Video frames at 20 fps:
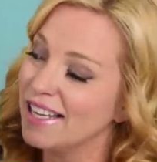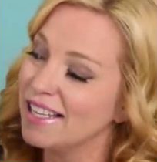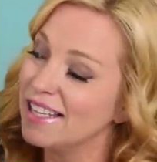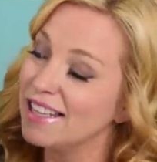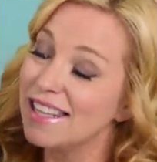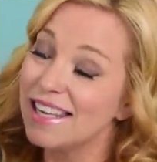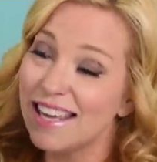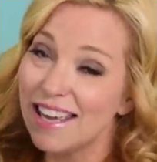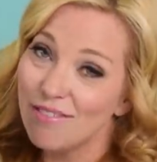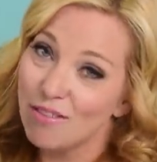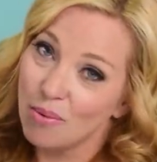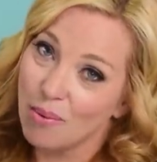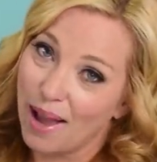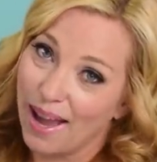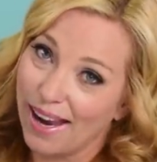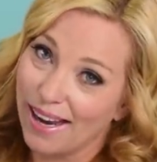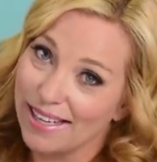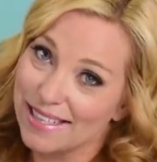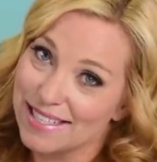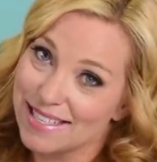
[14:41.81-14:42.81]
the
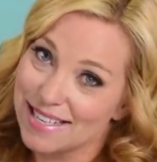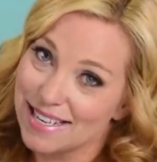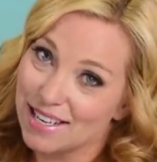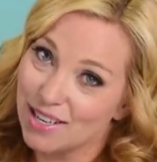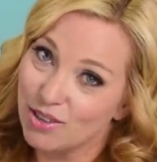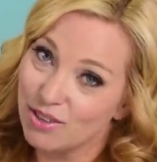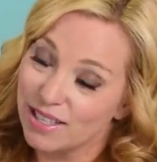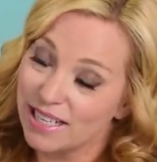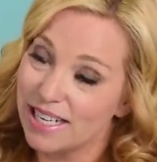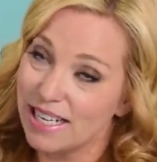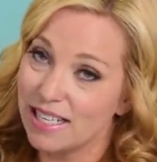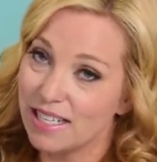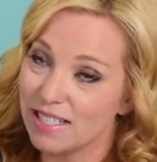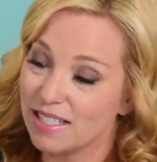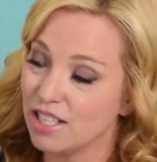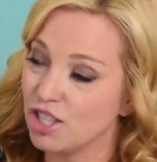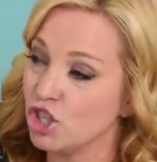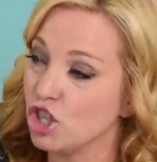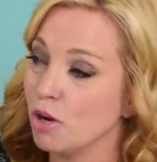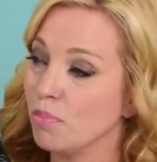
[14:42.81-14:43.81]
giveaway? And she agreed
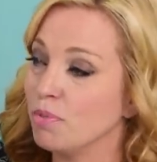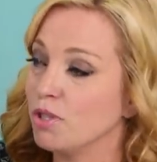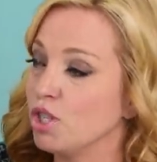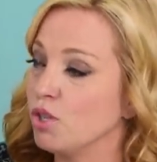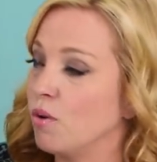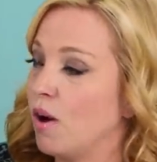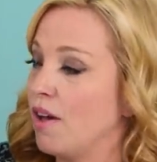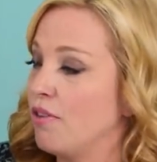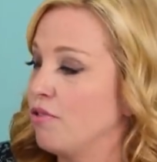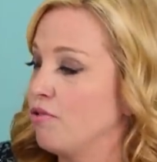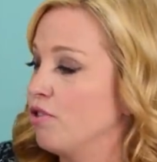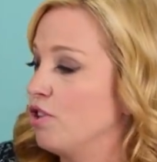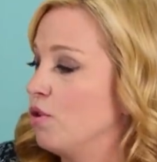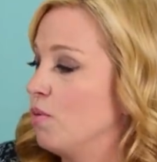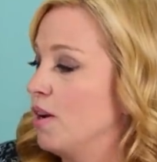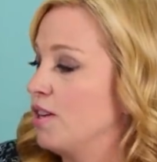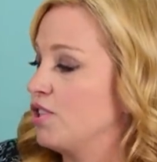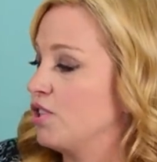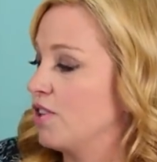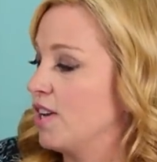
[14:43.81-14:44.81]
to ship to either the
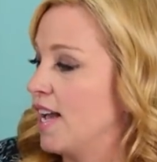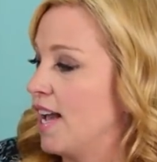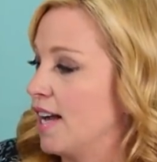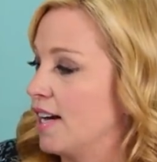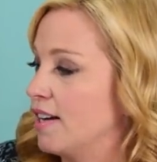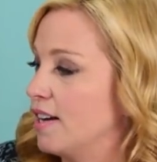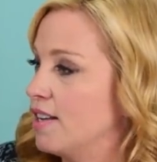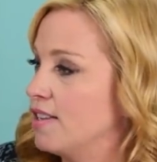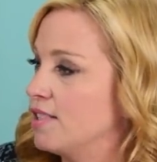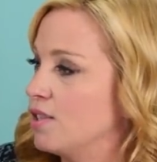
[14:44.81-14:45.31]
US or Canada.